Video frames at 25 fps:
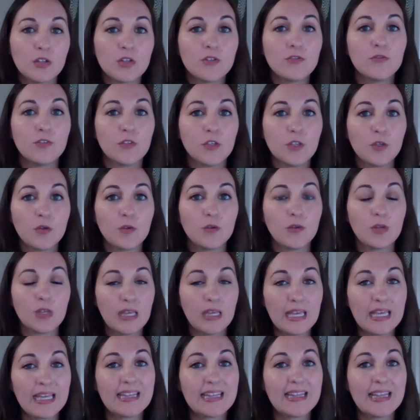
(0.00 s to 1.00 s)
viewed
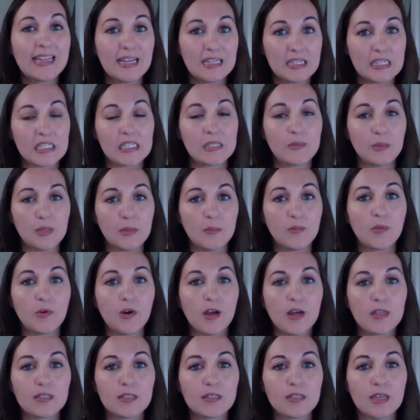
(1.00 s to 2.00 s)
in that discipline
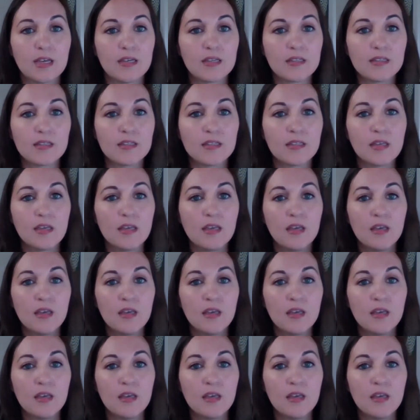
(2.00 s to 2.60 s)
process,